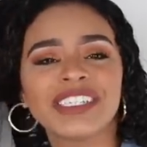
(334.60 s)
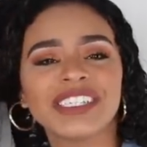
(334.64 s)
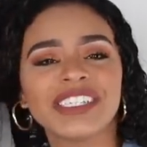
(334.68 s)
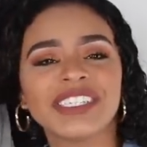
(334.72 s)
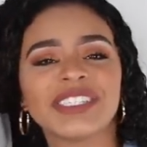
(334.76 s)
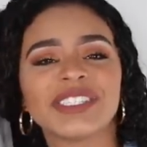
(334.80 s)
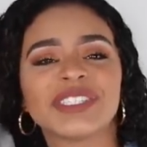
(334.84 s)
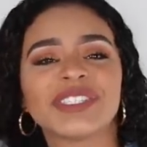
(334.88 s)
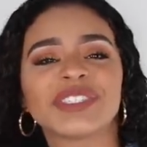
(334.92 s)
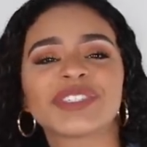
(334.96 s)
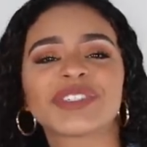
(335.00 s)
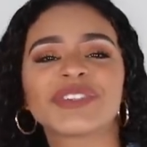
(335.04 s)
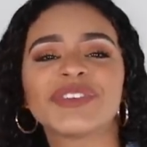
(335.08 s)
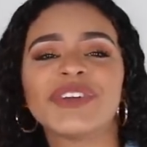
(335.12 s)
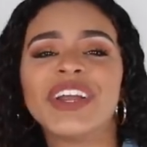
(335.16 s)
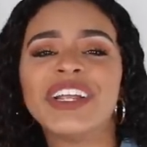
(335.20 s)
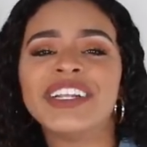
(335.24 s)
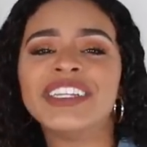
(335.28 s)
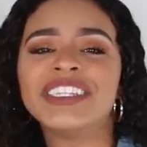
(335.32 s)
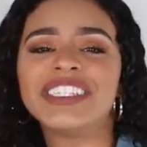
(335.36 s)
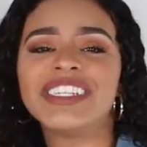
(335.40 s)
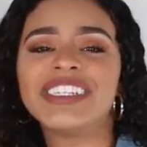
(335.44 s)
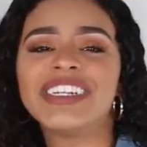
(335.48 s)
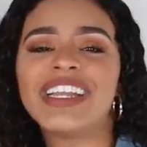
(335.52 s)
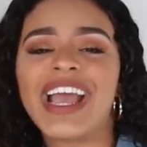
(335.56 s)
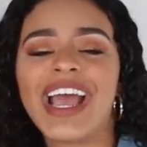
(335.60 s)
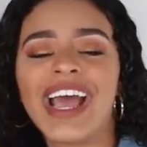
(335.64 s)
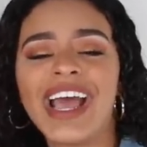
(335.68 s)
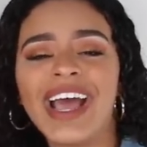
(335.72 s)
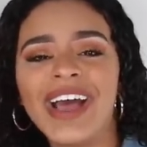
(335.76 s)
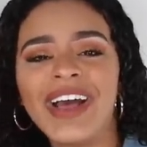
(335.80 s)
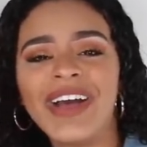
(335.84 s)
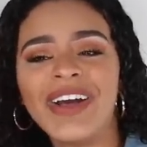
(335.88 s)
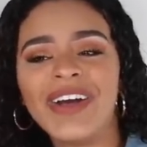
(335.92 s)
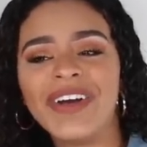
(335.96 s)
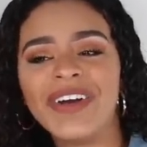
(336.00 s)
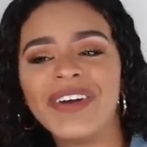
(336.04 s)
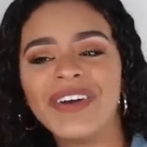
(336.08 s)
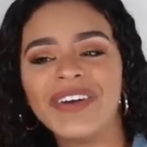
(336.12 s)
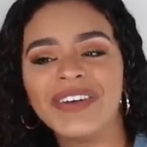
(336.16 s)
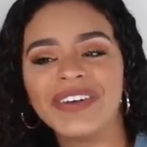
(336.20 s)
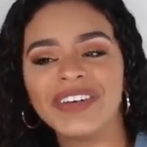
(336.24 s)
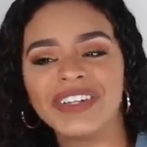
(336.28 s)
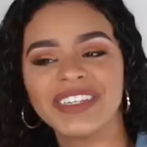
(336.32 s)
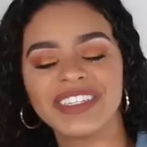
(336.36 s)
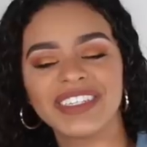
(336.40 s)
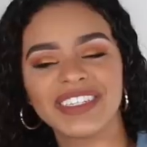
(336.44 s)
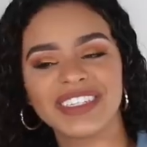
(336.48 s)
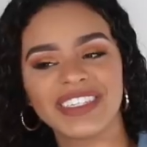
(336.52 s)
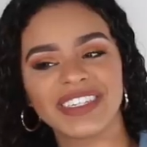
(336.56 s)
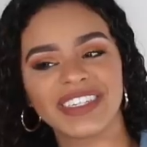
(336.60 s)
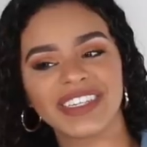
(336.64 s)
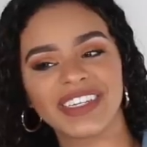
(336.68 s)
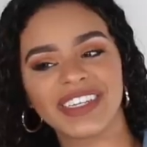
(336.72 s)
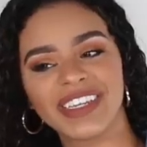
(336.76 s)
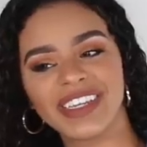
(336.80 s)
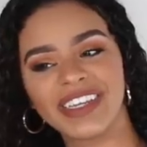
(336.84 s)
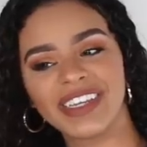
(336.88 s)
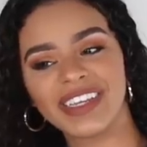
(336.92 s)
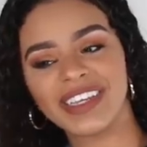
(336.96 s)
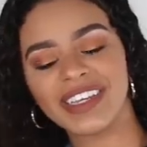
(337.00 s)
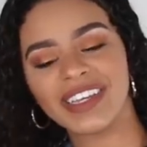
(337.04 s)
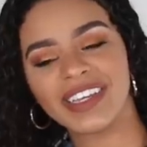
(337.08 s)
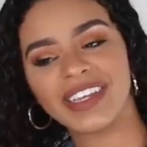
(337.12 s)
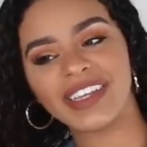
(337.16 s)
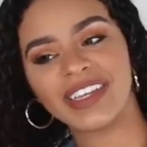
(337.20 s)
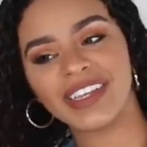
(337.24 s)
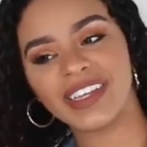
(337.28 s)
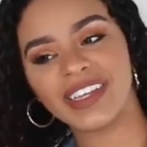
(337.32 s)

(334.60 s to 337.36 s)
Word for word: she's scrunching no, out. That's good. That's good.